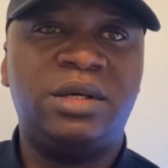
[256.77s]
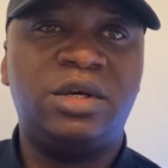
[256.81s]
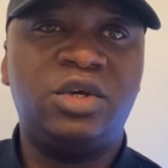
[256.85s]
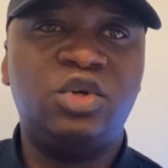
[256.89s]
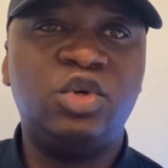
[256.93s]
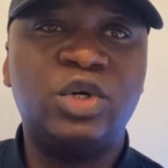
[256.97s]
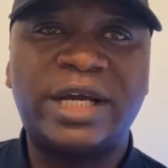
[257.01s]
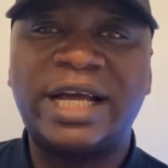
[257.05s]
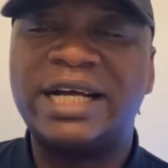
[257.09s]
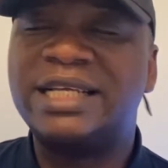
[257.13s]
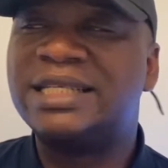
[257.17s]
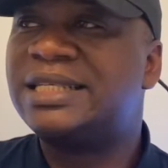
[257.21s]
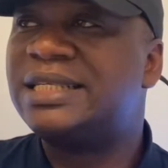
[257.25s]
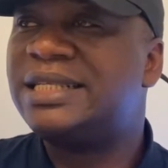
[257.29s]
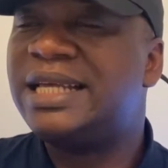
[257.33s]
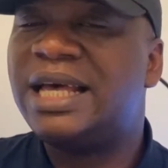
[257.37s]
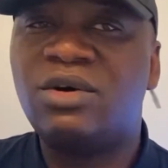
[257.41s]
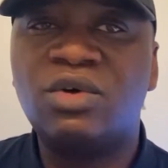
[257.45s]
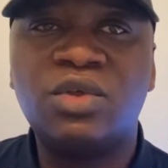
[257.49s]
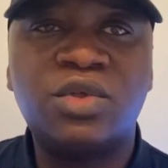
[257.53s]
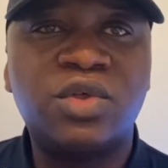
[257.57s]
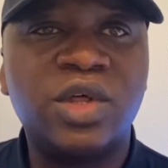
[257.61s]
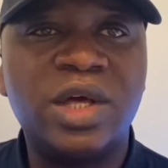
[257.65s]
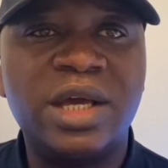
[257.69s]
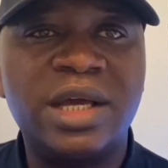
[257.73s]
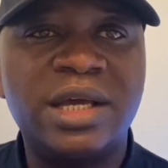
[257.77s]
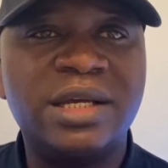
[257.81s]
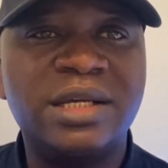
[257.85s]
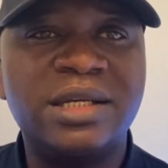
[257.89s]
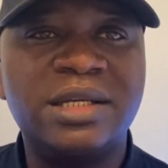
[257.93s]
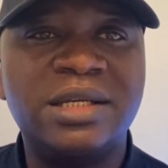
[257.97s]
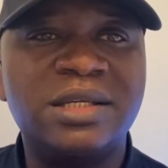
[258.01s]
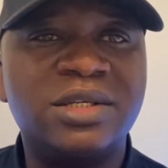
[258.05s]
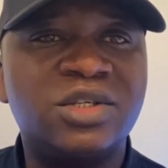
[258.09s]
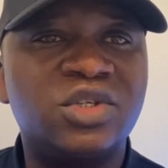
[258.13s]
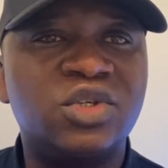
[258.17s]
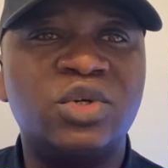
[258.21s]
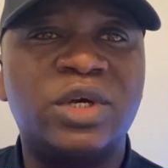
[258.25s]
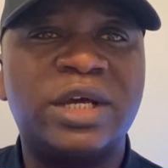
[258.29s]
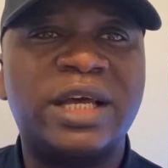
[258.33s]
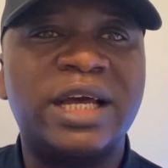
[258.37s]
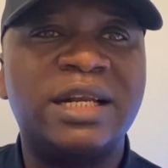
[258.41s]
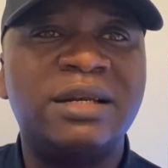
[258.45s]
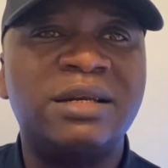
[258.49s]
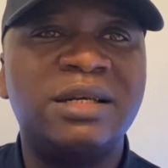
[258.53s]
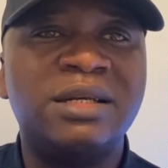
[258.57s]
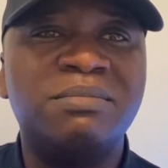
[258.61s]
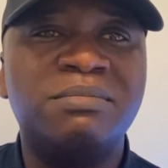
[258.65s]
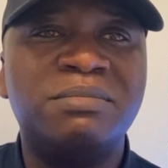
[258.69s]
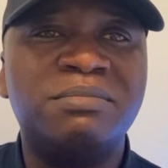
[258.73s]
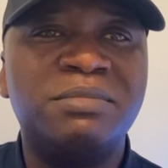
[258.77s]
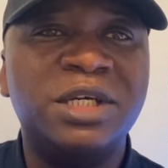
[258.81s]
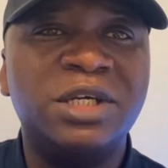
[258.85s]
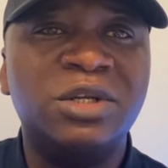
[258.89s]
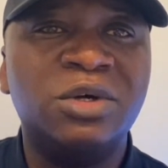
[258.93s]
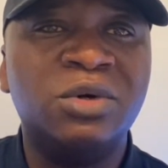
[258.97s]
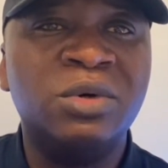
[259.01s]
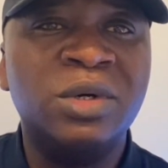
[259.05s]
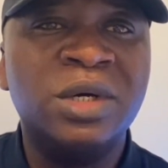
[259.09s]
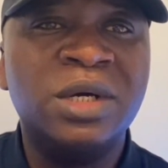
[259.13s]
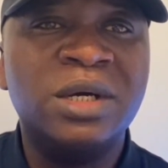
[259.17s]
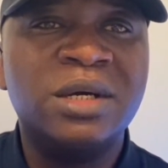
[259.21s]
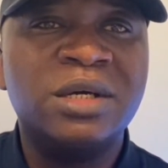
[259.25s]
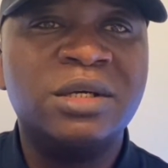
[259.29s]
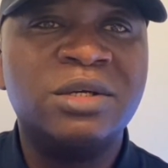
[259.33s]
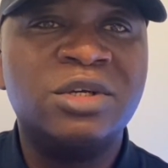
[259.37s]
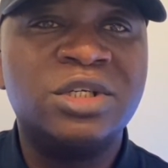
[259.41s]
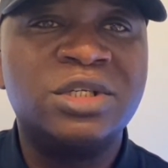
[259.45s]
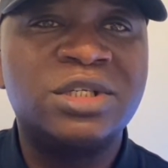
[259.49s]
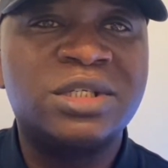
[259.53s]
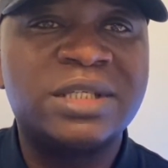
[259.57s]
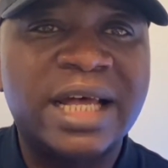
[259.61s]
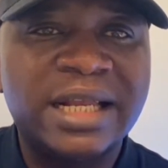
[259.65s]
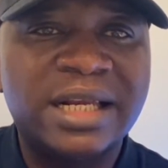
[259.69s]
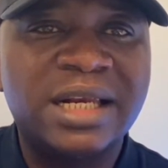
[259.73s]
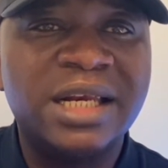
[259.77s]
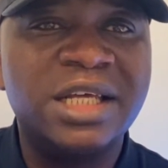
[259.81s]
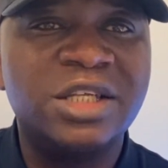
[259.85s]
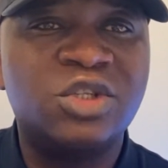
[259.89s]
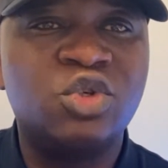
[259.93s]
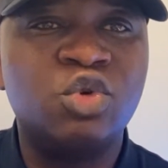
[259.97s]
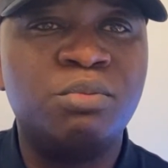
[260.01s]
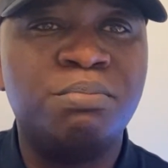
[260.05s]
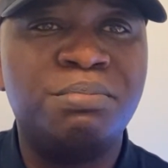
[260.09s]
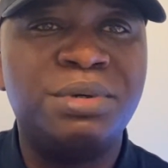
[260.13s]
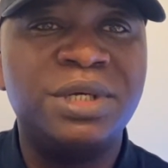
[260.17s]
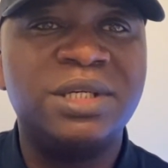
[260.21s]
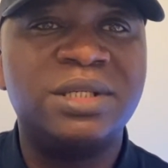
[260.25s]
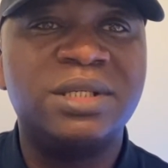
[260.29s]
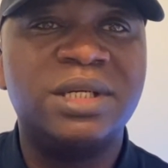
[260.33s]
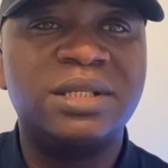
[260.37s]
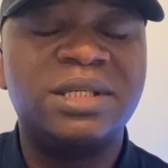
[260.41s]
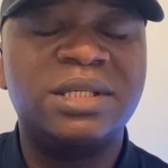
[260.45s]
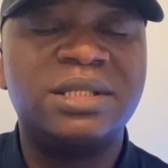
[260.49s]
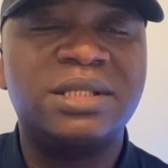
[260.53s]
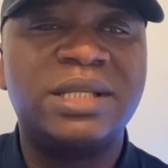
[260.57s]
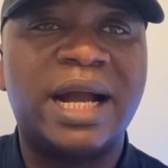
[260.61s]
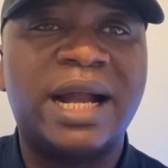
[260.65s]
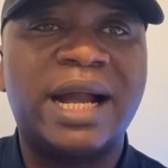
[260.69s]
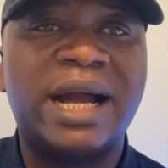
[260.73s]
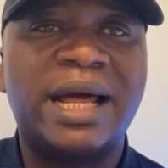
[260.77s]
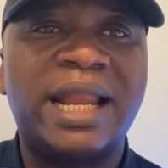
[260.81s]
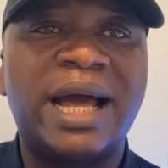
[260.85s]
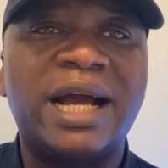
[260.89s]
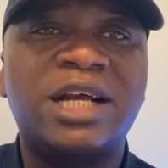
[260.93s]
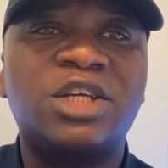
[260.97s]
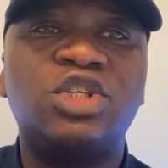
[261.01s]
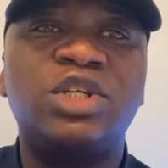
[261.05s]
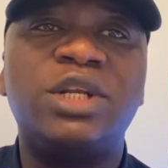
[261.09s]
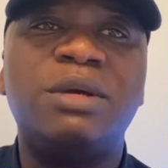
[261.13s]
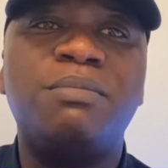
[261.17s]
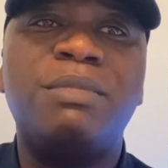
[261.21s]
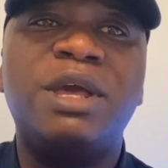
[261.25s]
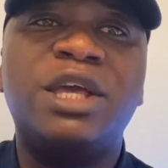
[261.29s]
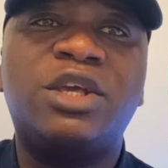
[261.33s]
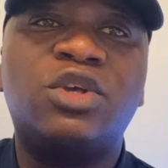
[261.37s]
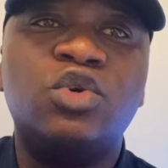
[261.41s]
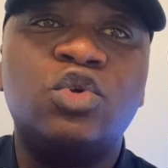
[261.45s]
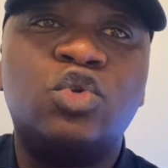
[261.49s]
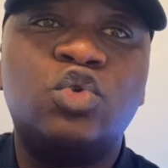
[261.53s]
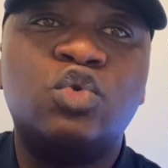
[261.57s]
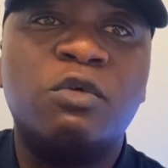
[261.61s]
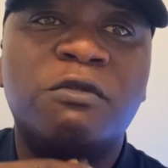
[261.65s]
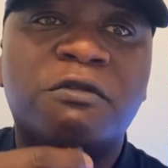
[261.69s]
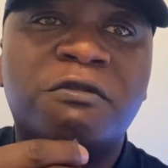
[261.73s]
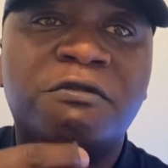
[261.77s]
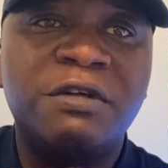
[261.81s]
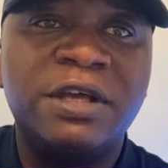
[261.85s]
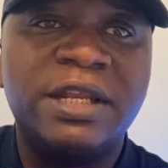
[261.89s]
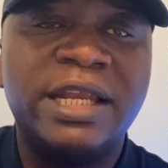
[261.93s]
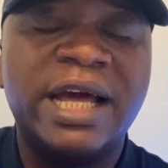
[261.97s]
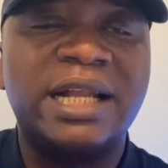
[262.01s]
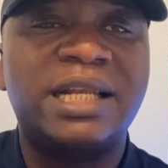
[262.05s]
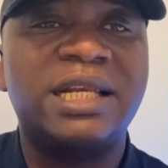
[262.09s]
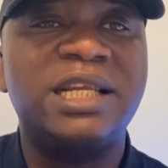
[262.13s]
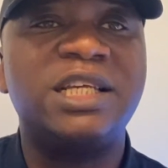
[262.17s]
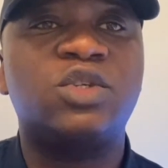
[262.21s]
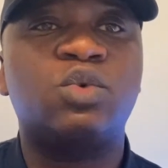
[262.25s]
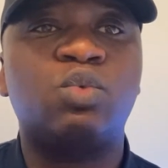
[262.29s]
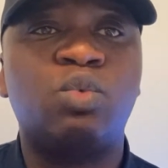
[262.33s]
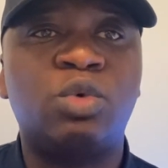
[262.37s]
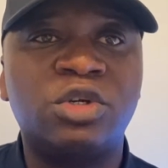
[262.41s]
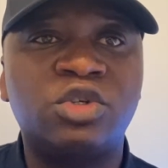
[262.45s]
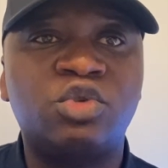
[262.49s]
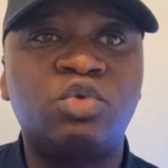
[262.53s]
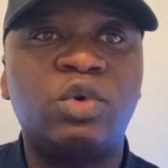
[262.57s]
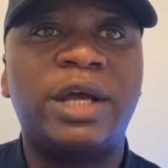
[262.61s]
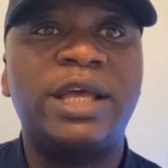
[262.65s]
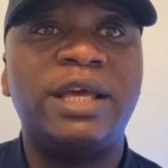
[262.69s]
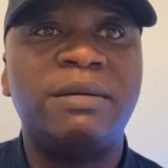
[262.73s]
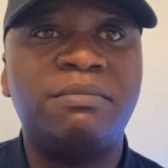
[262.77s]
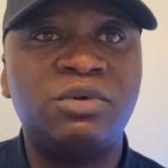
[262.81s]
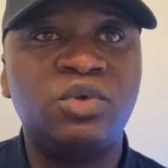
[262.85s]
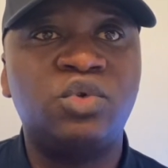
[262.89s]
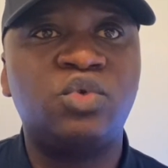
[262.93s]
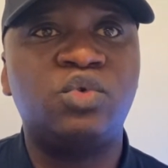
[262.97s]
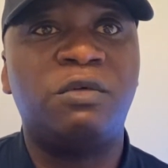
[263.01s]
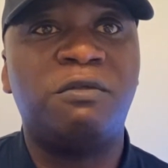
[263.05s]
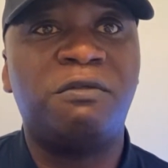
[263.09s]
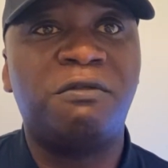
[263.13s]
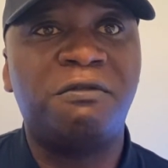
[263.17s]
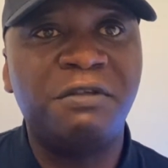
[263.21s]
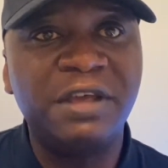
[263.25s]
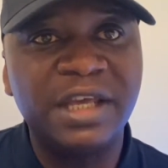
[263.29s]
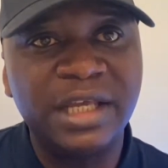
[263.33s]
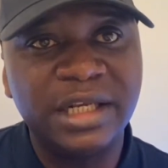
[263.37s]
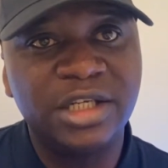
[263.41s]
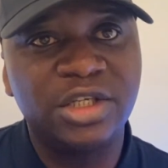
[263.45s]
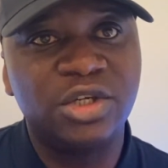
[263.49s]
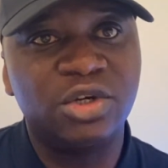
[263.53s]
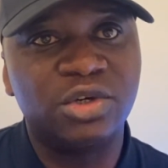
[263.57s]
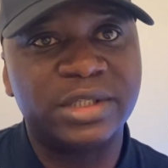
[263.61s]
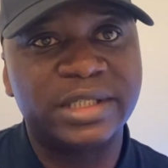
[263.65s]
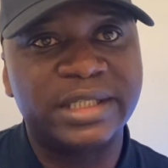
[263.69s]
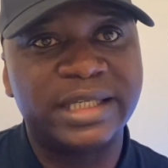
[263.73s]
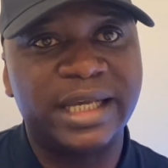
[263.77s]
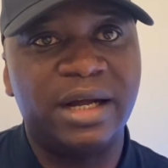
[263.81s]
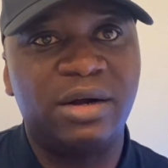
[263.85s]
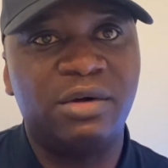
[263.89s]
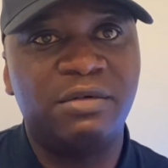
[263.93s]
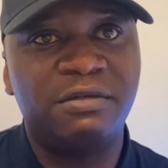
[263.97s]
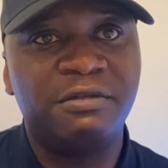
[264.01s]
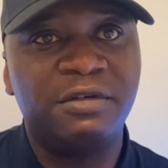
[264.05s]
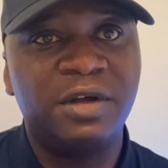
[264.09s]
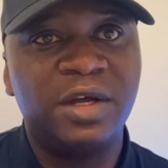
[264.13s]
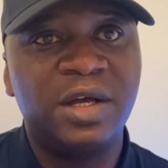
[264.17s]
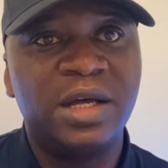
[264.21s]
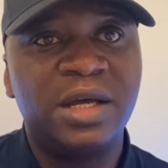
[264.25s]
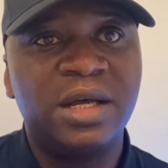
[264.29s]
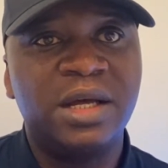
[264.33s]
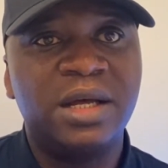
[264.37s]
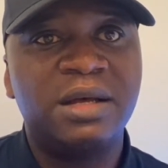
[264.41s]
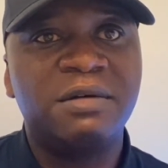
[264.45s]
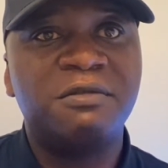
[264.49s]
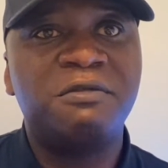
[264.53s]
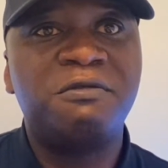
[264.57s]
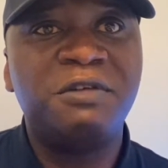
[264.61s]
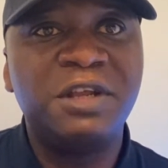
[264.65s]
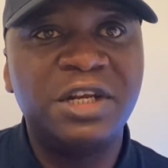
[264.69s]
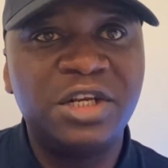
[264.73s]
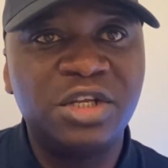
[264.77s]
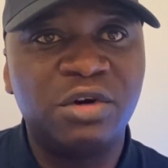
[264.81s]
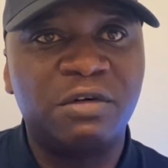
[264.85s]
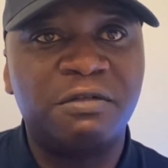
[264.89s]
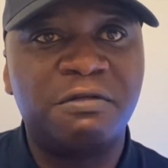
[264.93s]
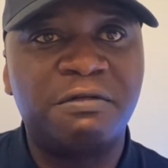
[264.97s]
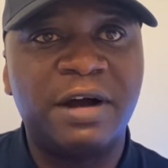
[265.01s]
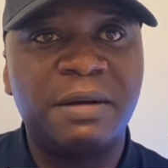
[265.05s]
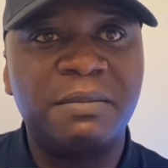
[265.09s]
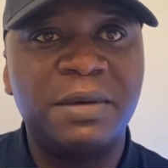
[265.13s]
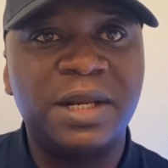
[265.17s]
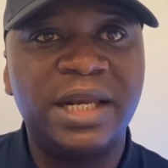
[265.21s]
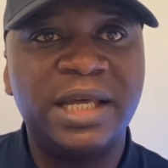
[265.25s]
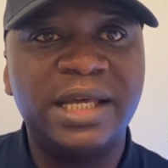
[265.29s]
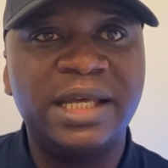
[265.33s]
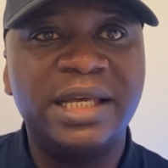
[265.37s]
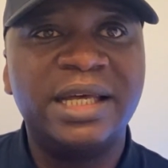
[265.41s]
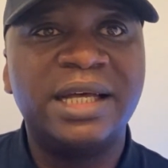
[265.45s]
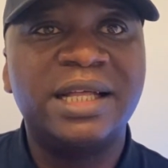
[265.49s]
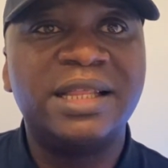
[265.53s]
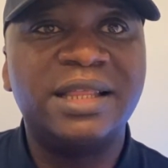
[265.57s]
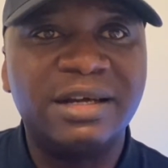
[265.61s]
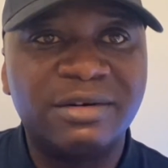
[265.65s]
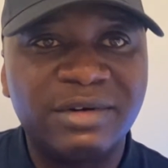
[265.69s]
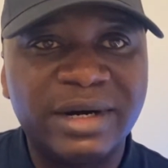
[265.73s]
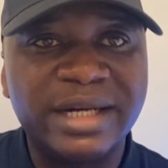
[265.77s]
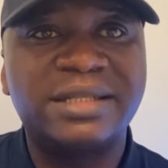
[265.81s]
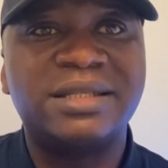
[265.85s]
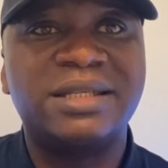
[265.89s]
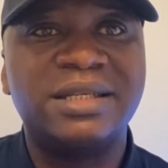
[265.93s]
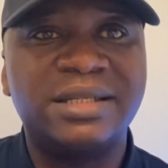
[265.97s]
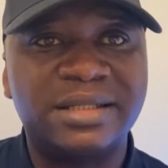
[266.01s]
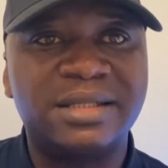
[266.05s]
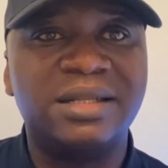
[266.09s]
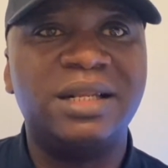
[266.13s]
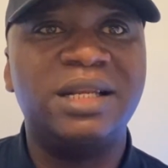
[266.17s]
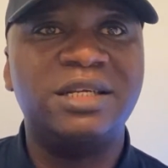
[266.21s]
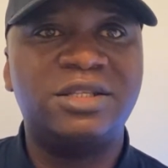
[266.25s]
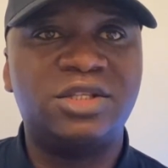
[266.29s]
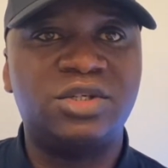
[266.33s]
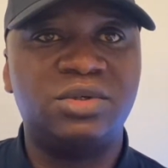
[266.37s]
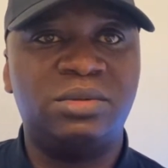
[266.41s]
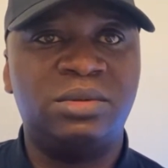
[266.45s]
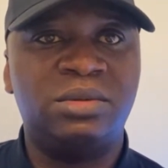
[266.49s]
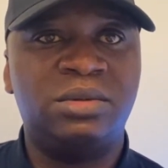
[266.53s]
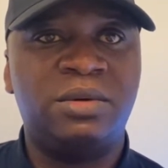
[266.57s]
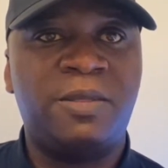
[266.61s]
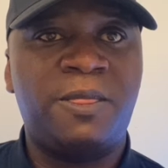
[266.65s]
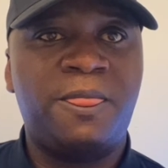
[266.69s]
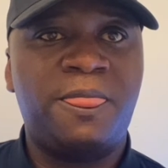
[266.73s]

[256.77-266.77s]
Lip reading: You can sell things, you can, you know, start little businesses that can actually make you to feed. At least once you are able to feed yourself, feed your family, the rest is little.